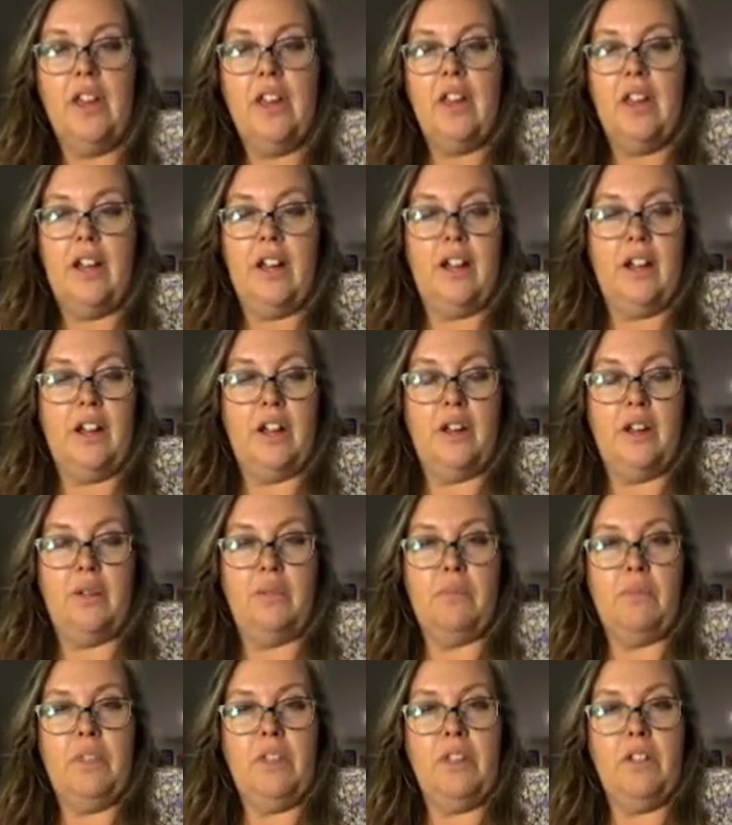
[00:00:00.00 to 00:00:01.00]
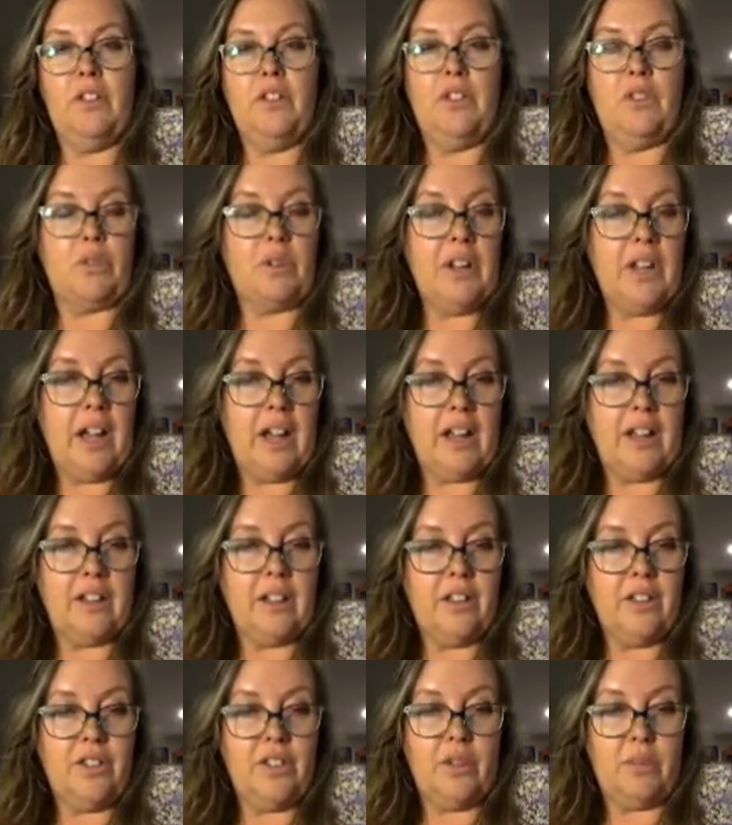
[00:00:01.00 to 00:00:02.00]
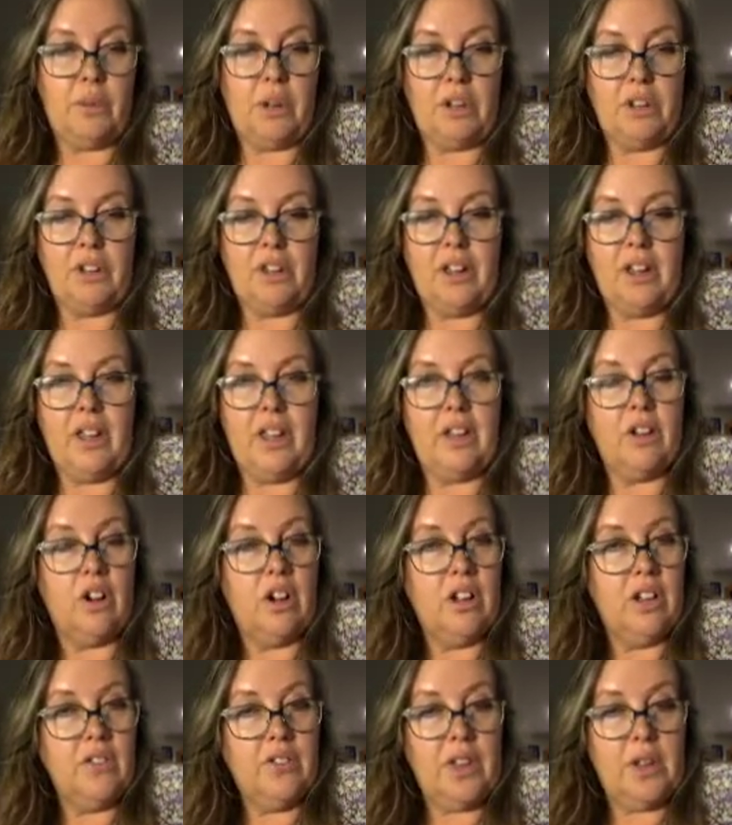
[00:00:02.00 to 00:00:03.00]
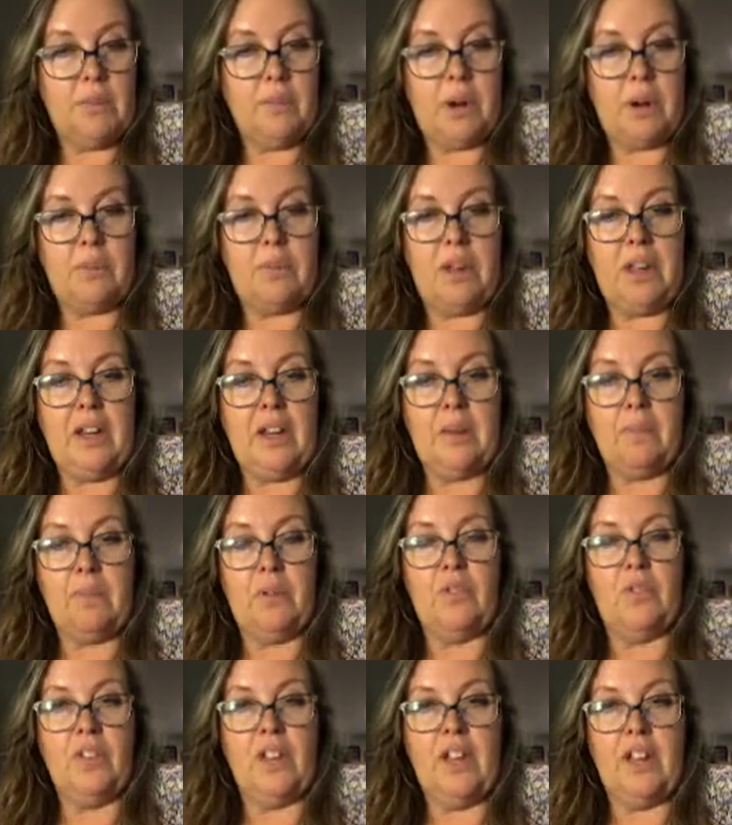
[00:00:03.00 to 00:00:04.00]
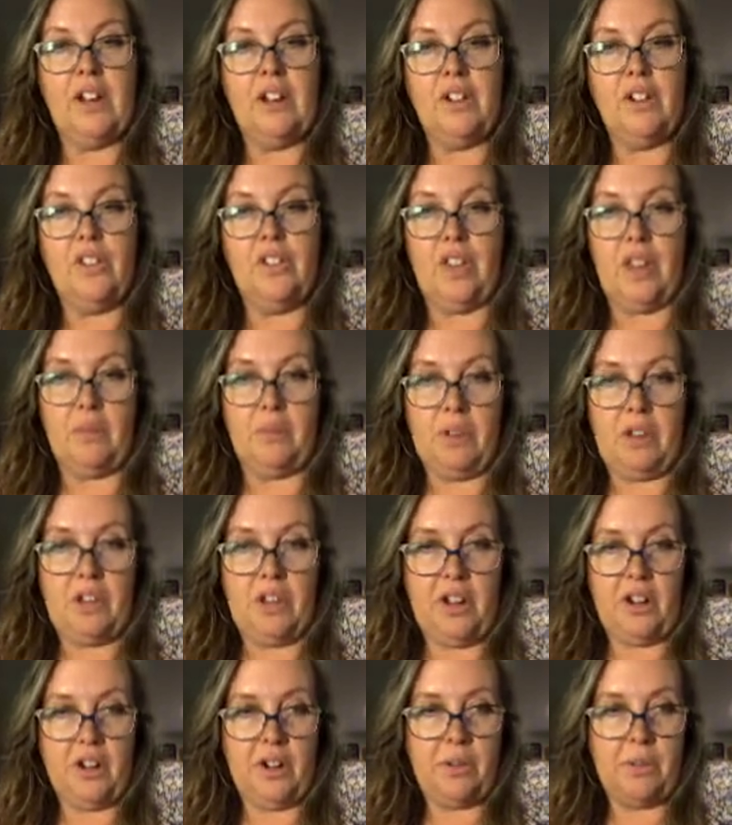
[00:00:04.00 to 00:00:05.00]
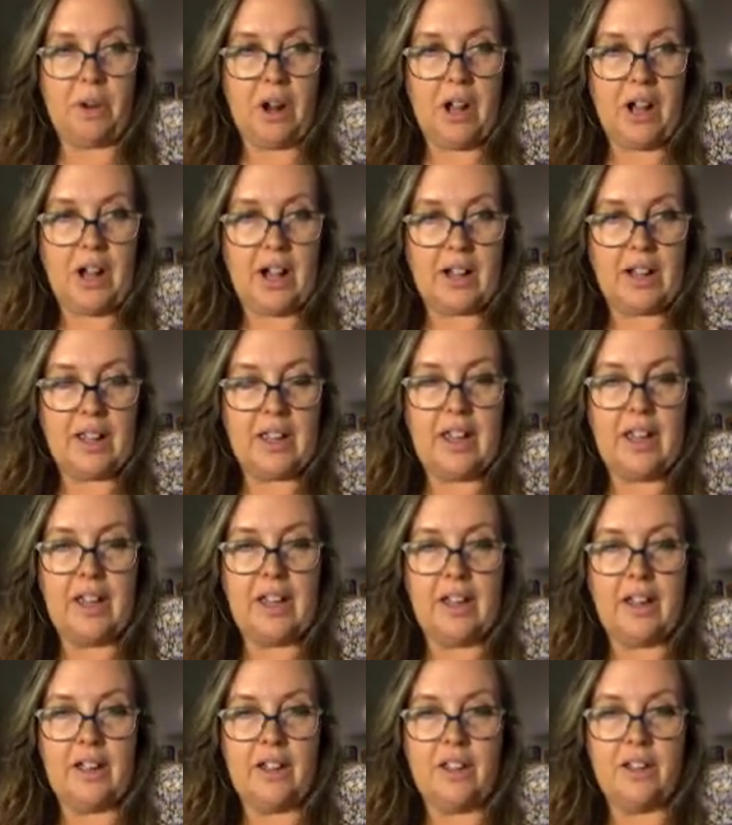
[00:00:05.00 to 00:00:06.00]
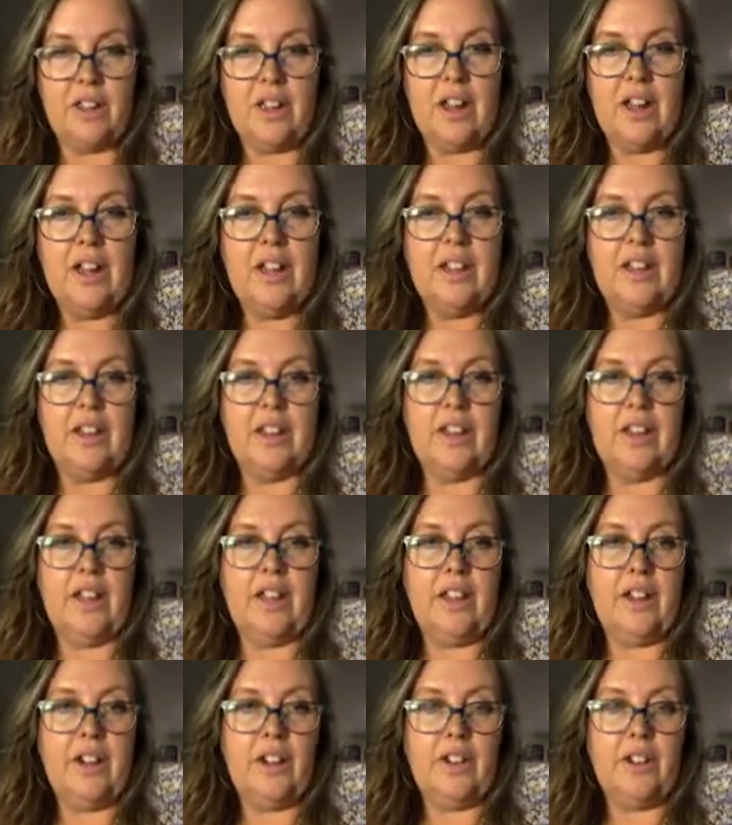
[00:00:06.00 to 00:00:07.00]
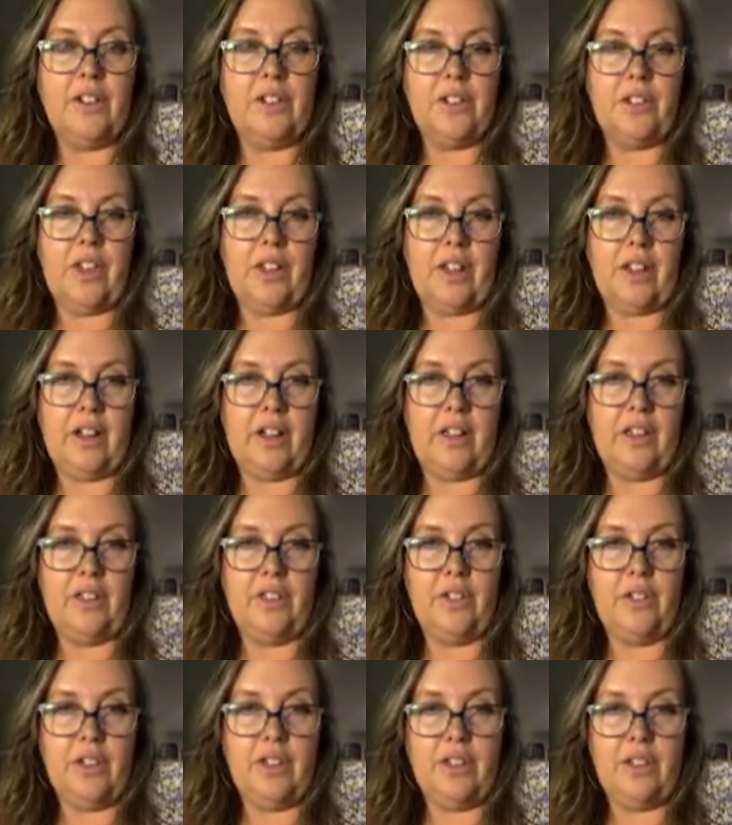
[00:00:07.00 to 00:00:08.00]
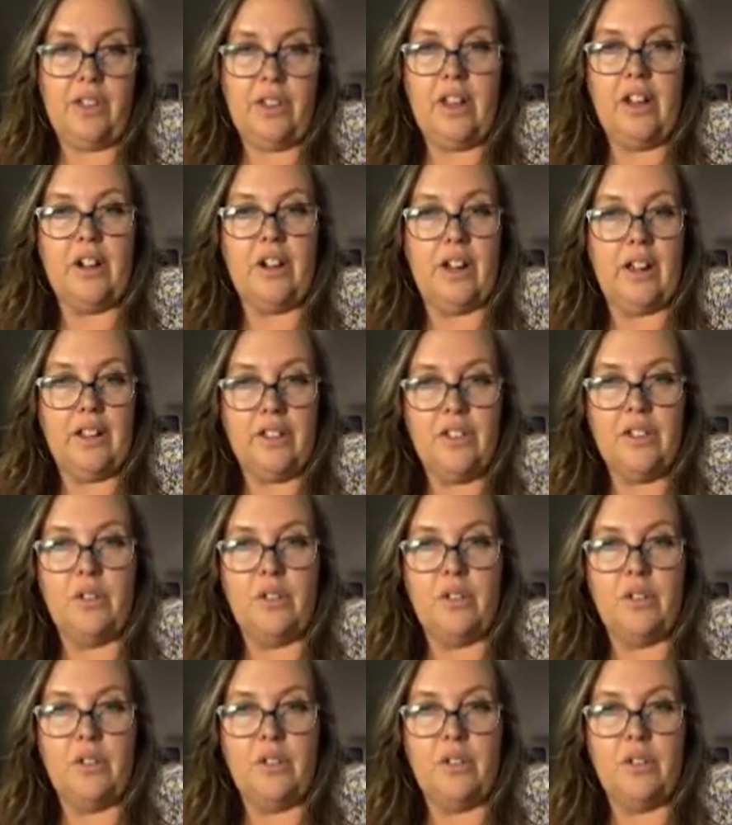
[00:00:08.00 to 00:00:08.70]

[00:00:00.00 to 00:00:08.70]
There's 3 islands in Malta, and all of them are made up of layered sedimentary rock. And the layers, as you can see, are nice and